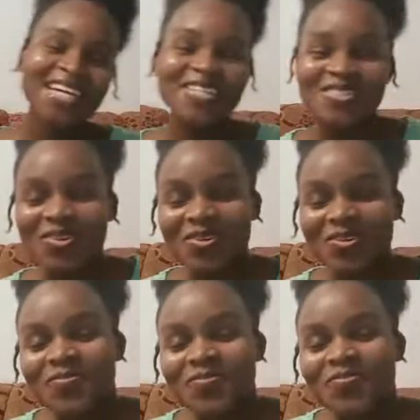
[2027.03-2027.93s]
So,
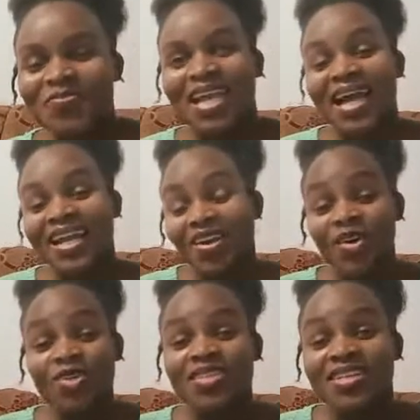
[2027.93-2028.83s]
and I
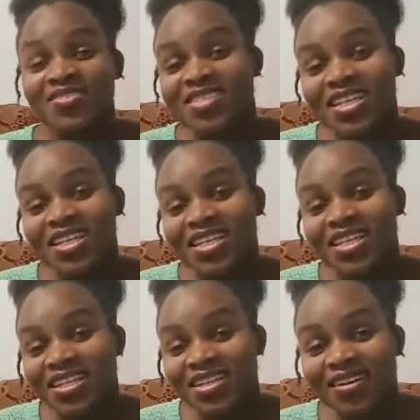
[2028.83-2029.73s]
also even tell the
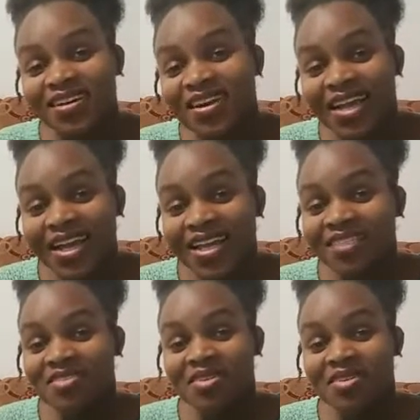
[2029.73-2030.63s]
Lord, I give him
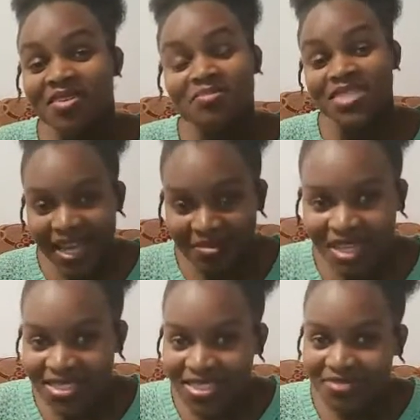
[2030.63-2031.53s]
time, as in
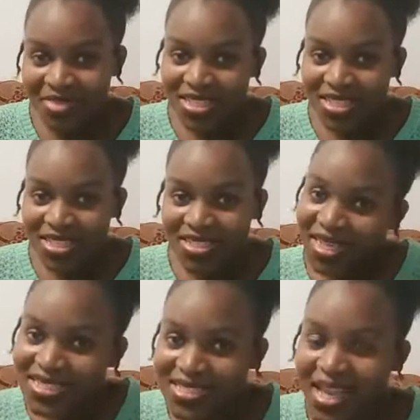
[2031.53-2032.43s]
me, I say, by this
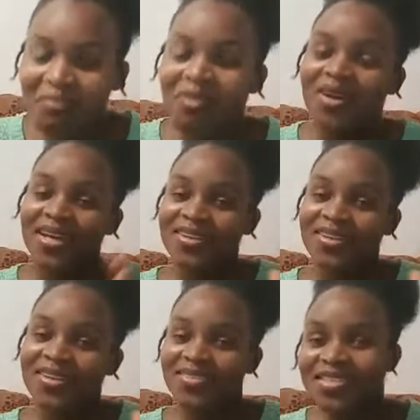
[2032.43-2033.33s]
time, why you do this
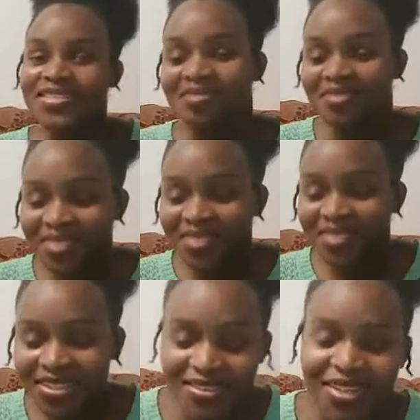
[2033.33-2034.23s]
and why you do that.
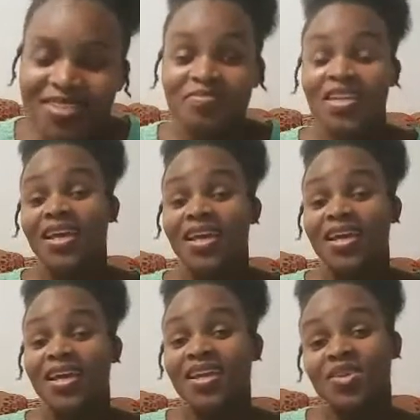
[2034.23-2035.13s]
Anyway, so
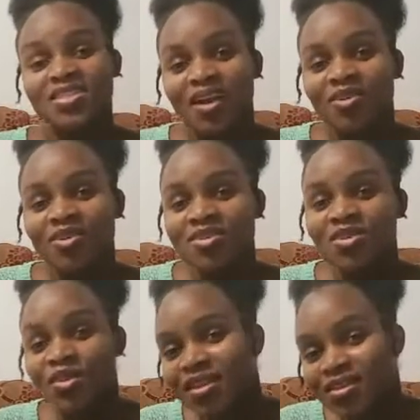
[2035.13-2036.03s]
I was going
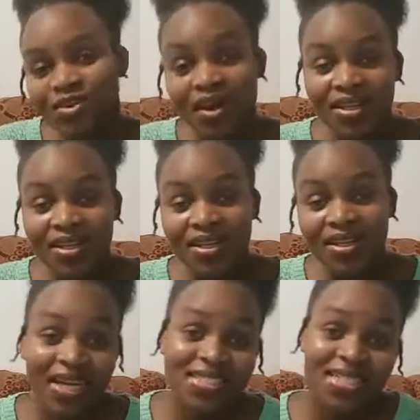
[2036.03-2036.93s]
through all of that,
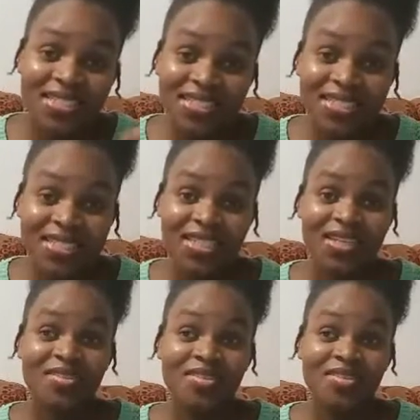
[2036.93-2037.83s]
and
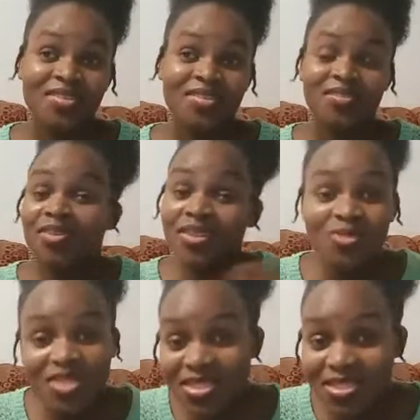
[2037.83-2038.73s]
nothing
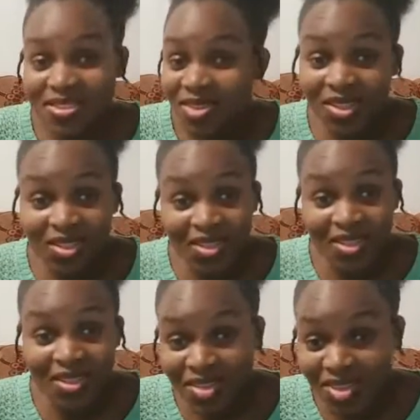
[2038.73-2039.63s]
was
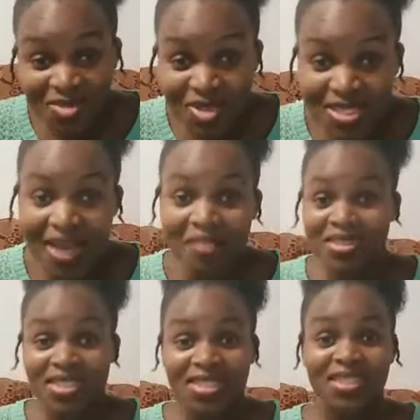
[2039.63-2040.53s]

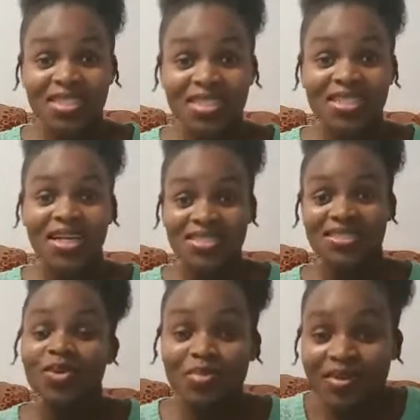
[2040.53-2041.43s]
happening, as in no
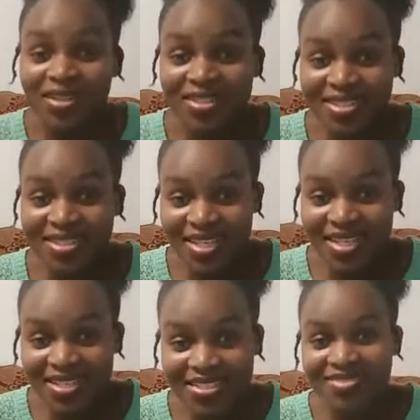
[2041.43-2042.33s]
progress as it
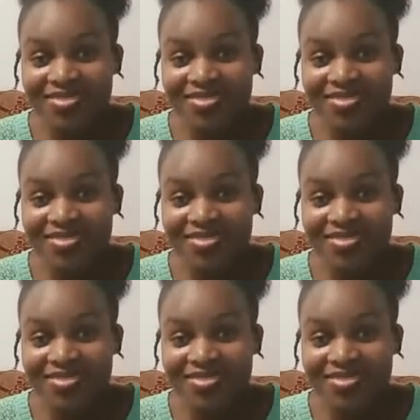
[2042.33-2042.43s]
relates to